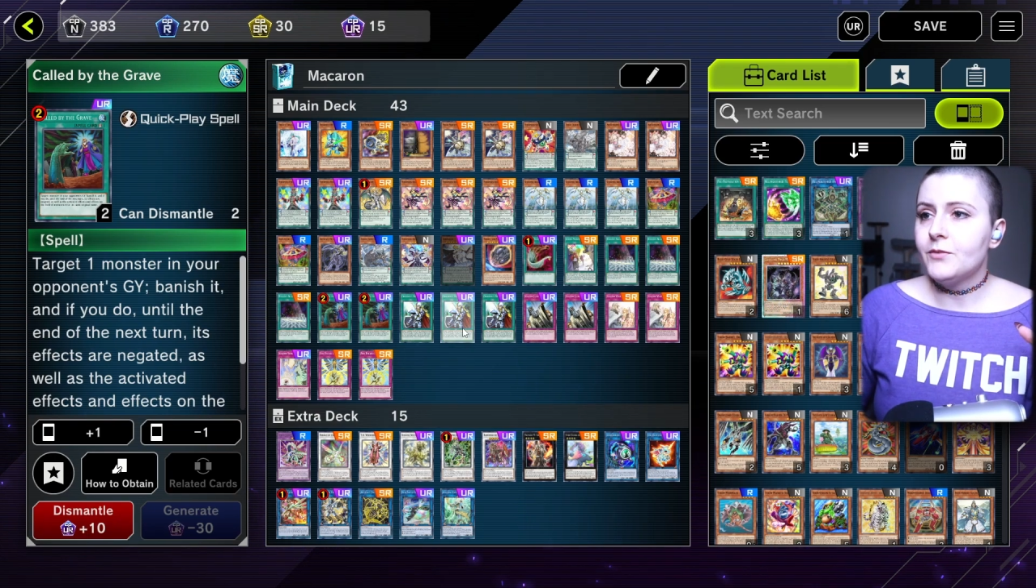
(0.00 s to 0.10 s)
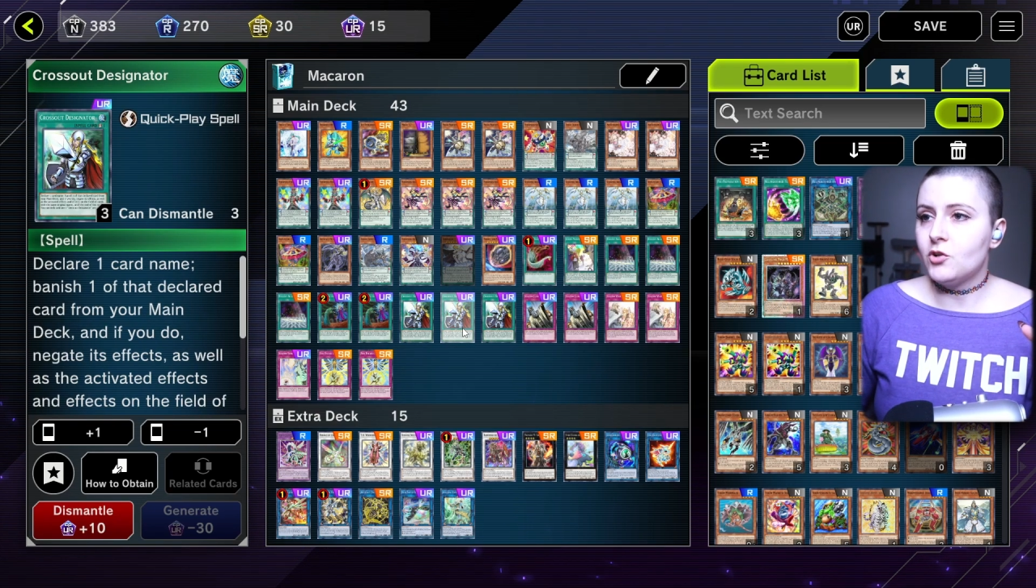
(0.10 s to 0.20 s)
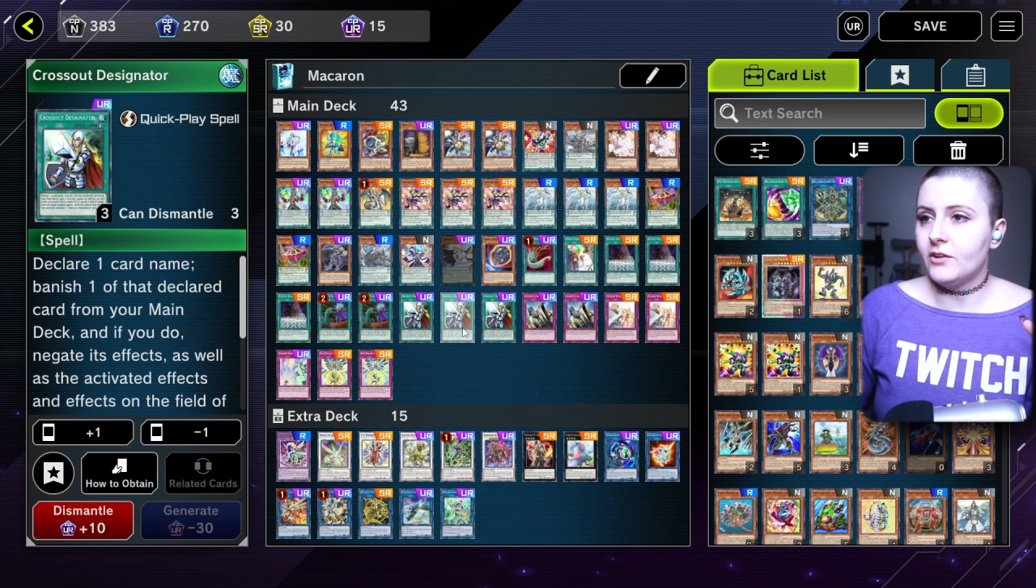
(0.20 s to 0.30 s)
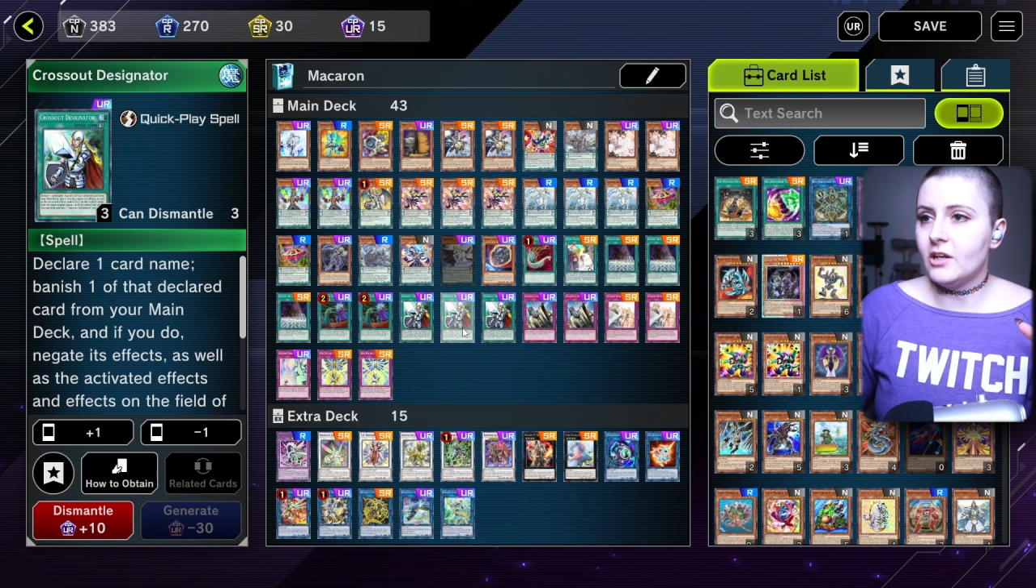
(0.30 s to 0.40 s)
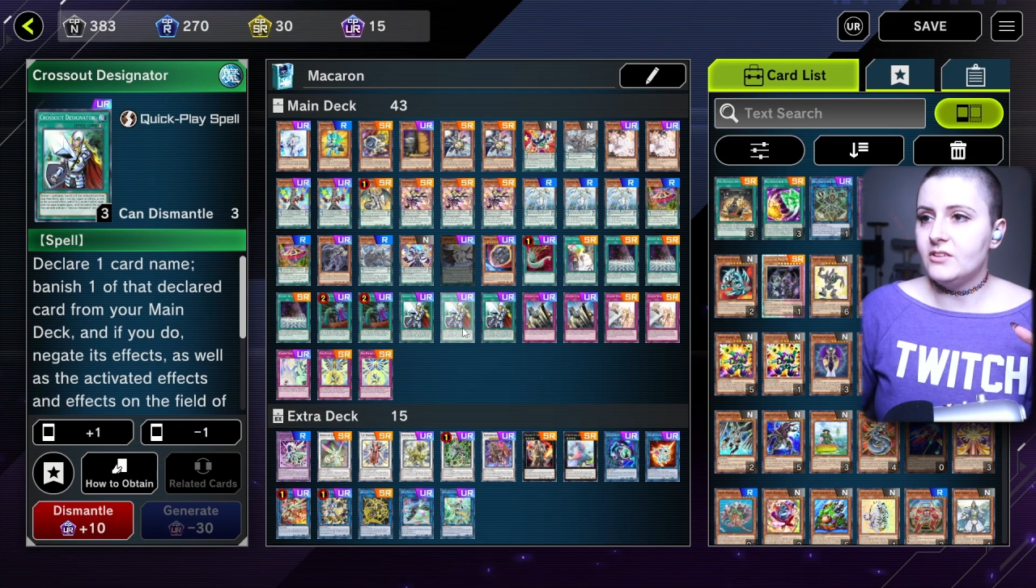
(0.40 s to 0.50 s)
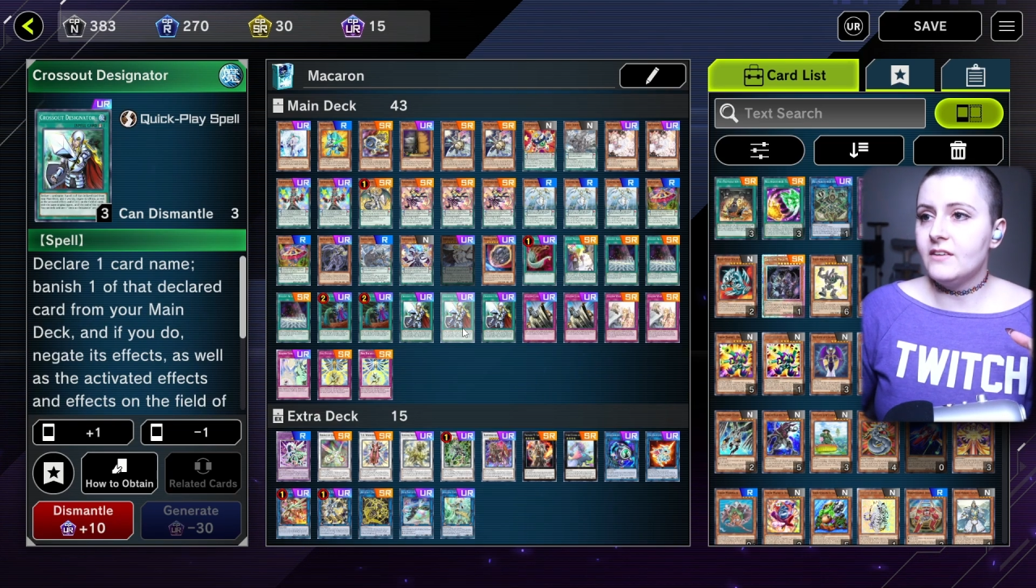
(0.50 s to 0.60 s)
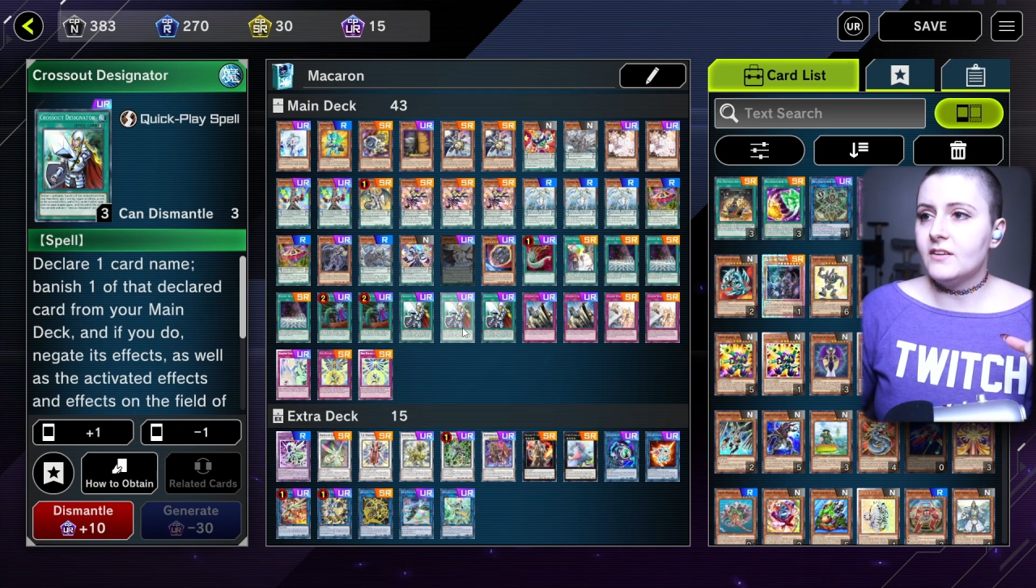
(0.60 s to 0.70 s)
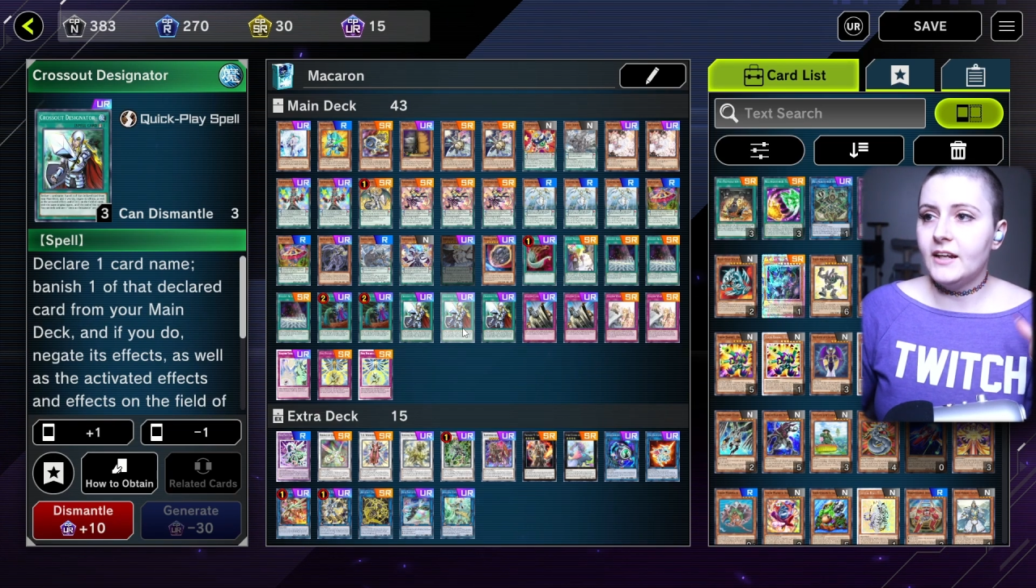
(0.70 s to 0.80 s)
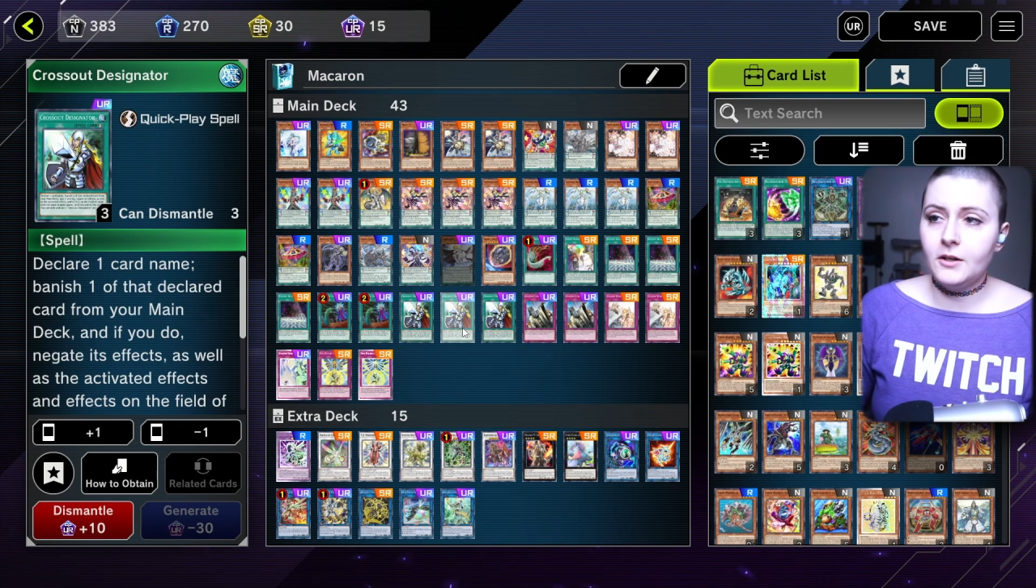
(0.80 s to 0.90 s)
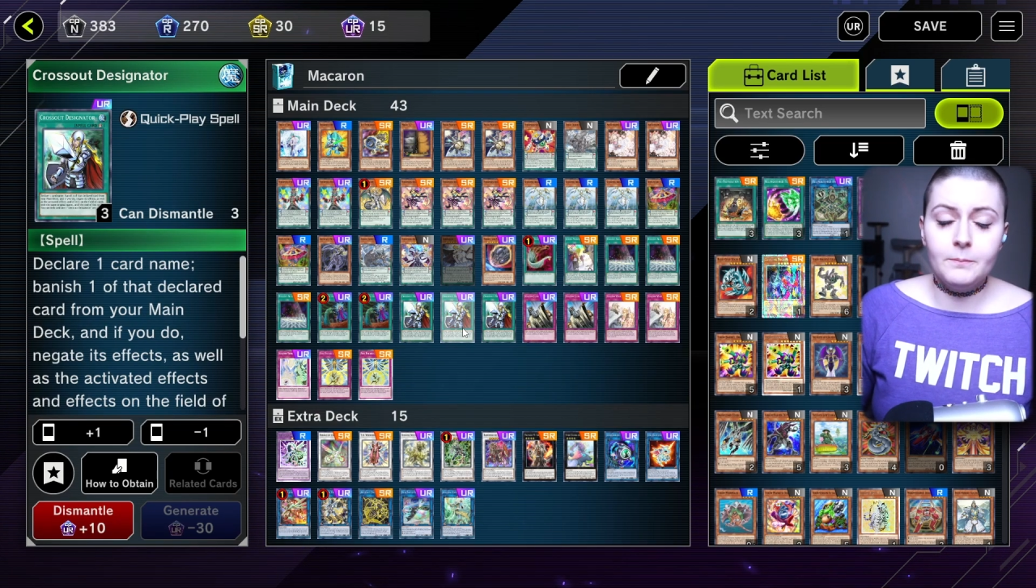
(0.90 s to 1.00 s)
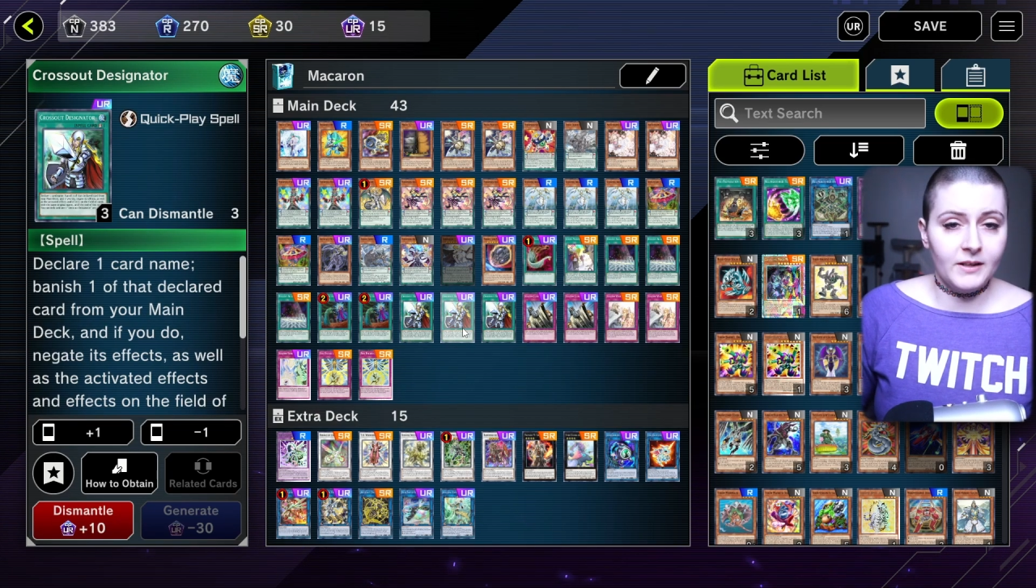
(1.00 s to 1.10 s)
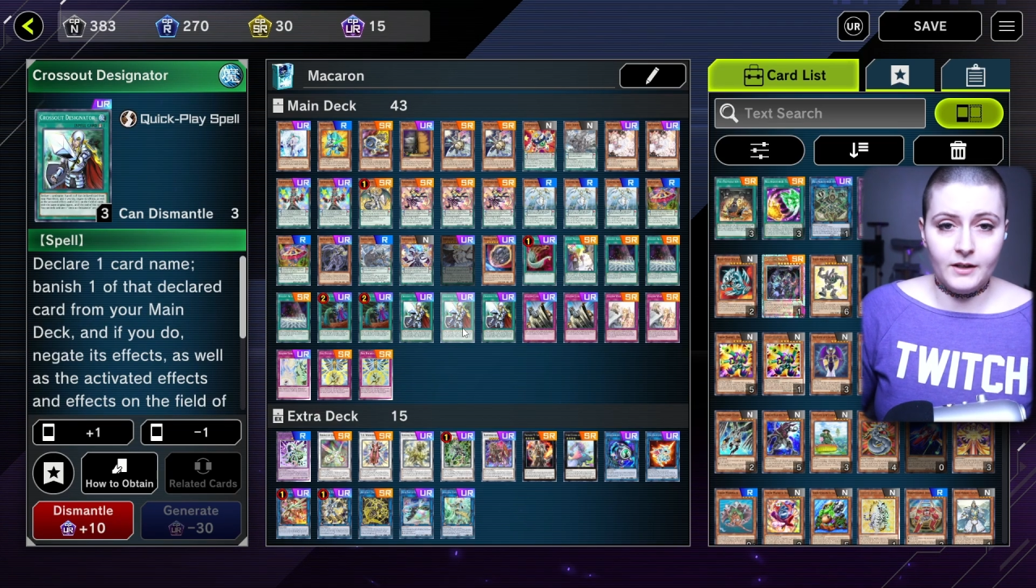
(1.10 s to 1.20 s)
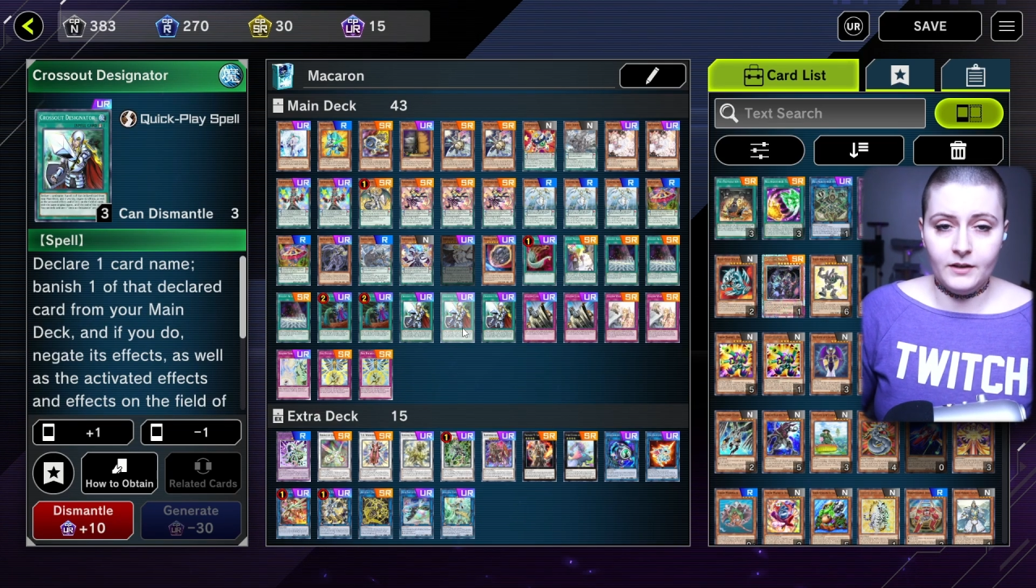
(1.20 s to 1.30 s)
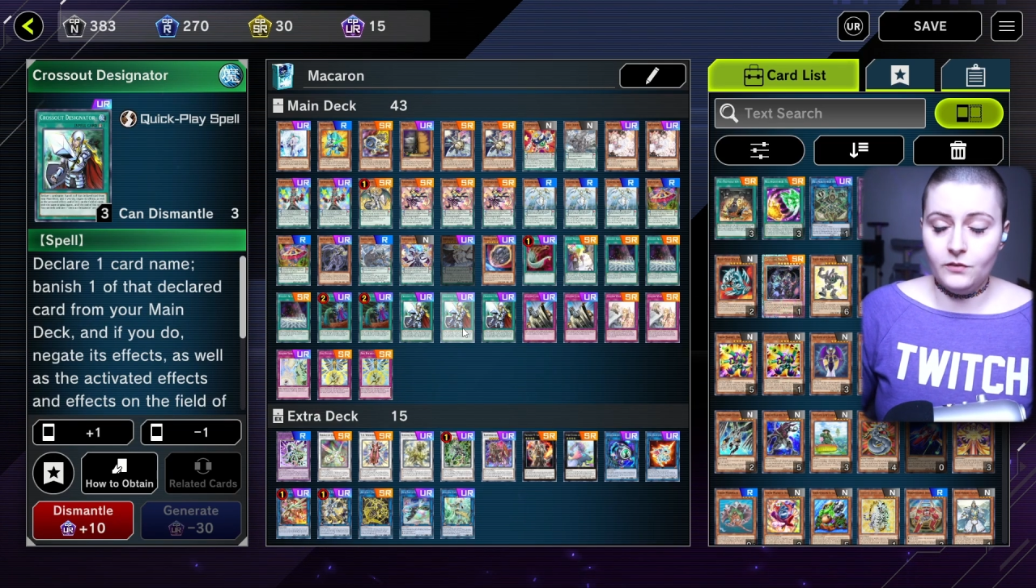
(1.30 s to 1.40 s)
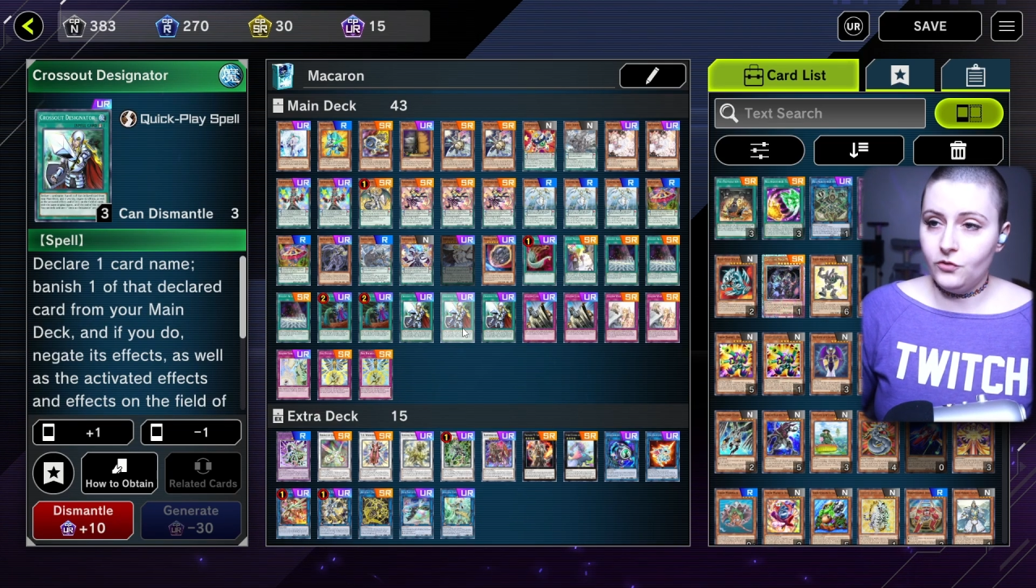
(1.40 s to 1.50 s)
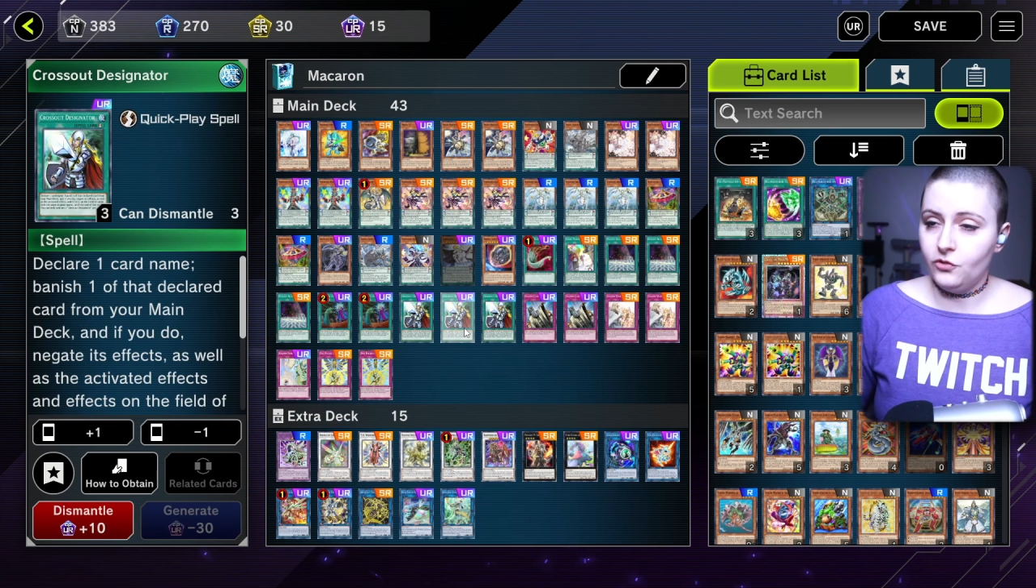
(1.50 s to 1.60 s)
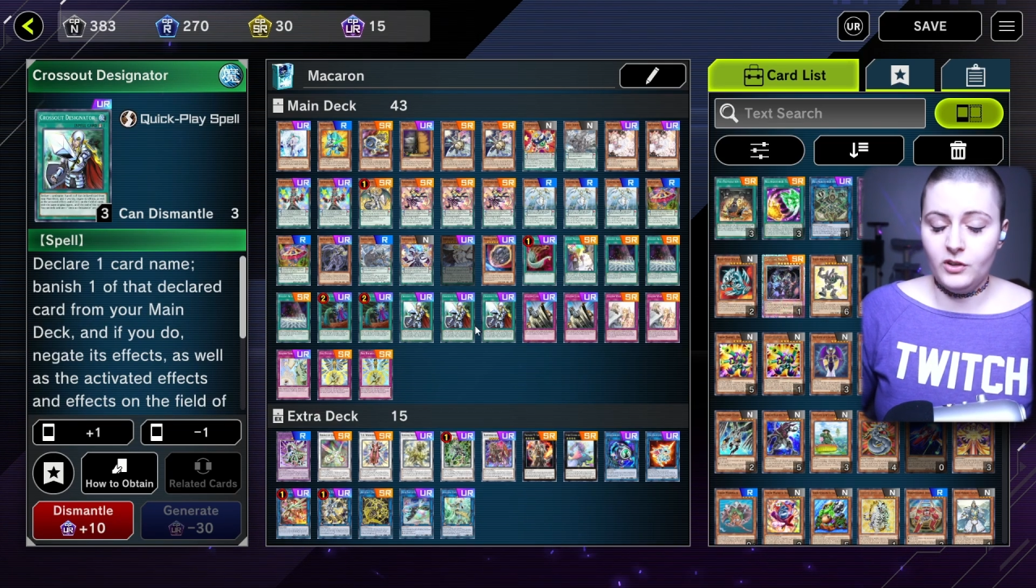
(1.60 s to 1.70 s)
Cross-Eyed Designator because